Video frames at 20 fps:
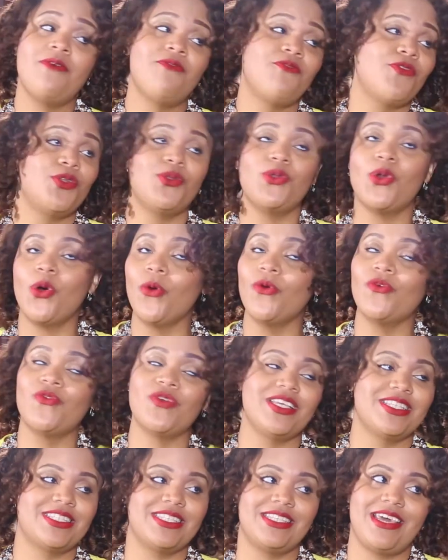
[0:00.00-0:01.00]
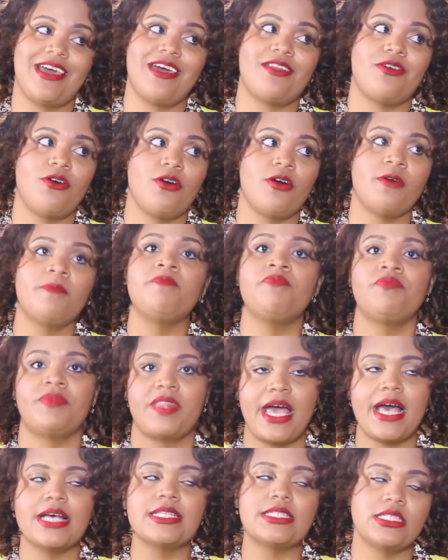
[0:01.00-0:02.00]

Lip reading: for no reason at all has